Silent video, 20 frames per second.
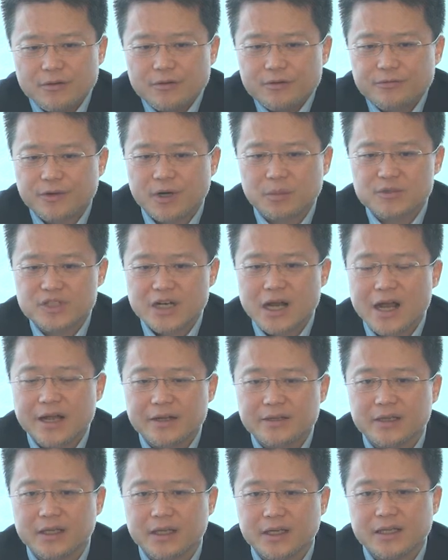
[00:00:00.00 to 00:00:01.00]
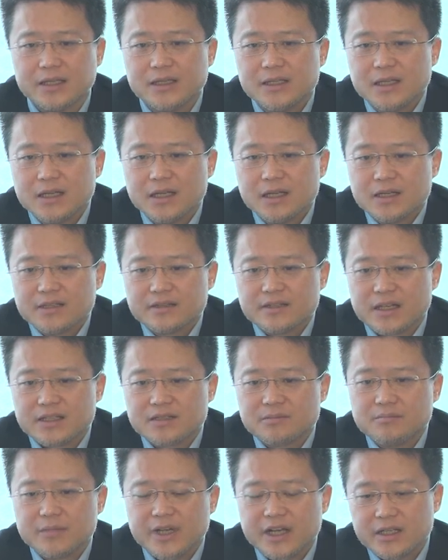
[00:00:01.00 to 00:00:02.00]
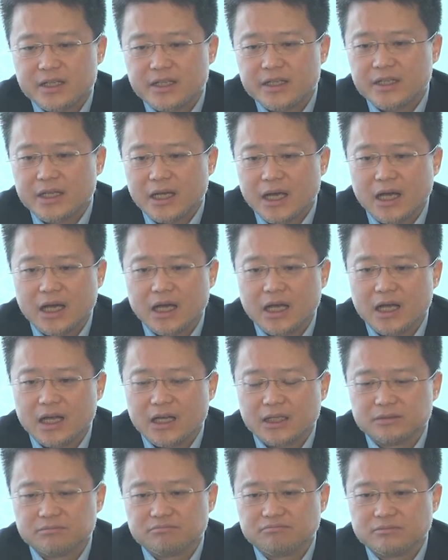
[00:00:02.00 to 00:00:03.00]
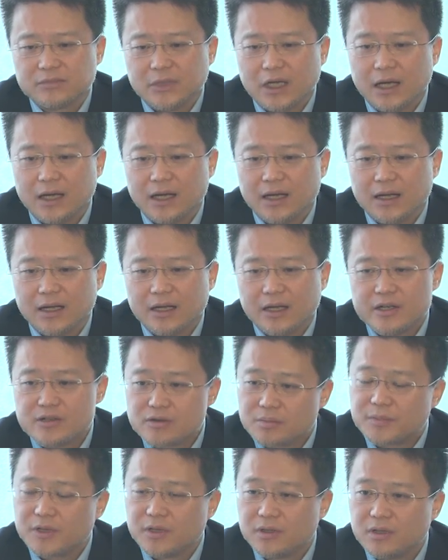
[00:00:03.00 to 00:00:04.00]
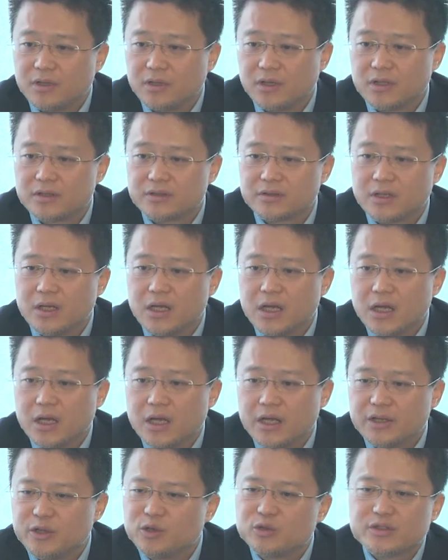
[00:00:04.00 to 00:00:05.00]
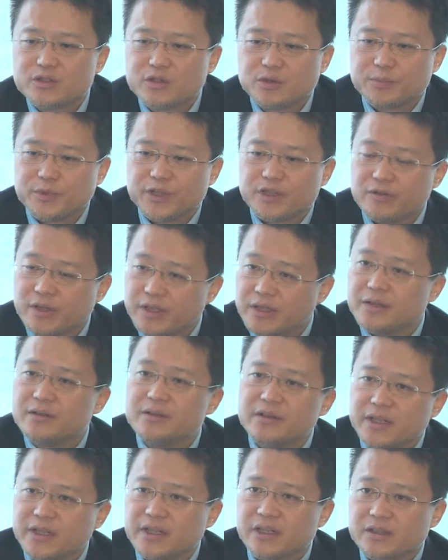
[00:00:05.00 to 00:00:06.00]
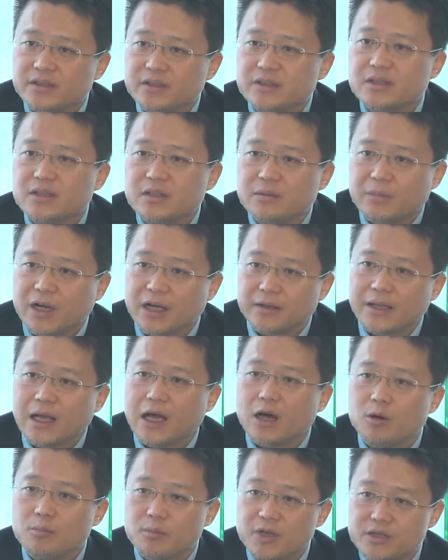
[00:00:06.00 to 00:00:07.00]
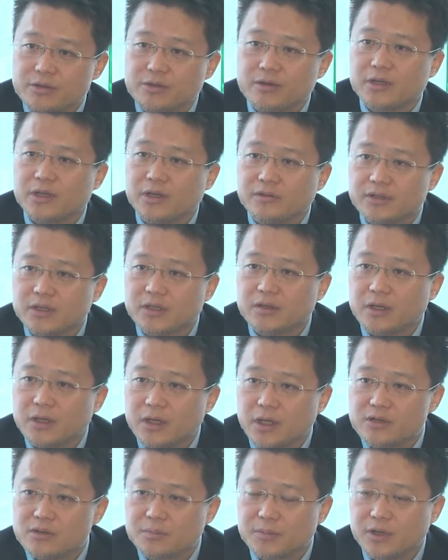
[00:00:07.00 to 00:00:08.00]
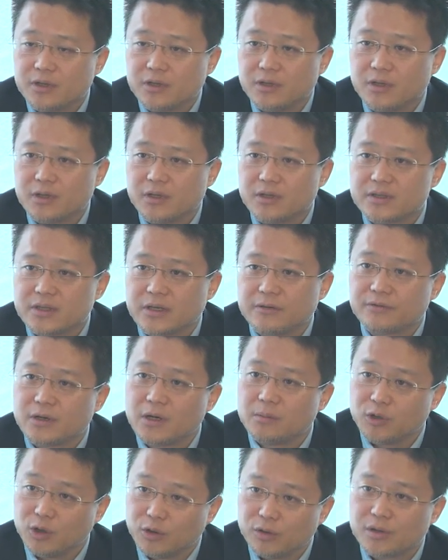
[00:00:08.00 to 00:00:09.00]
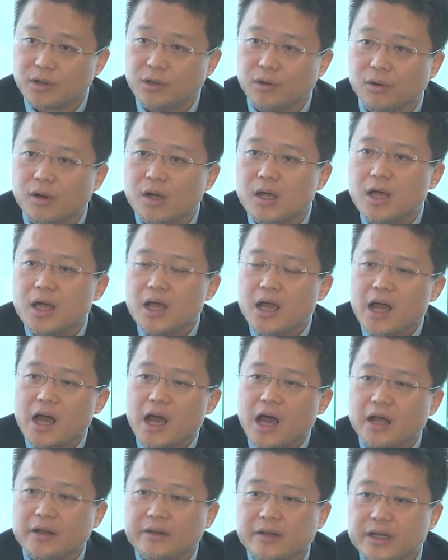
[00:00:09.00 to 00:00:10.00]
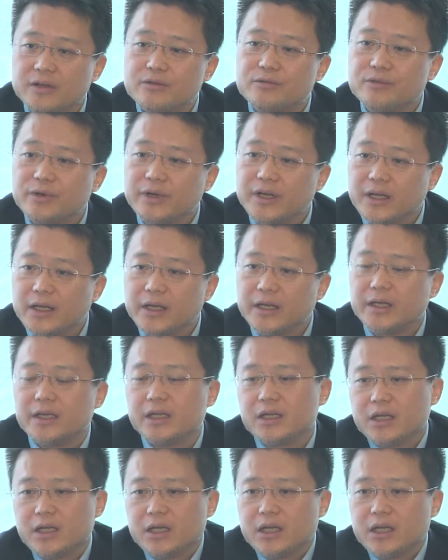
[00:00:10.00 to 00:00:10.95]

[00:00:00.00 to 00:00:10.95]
from China, there's many entrepreneurs used to be returnees, but now majority of the entrepreneurs are from local. And they really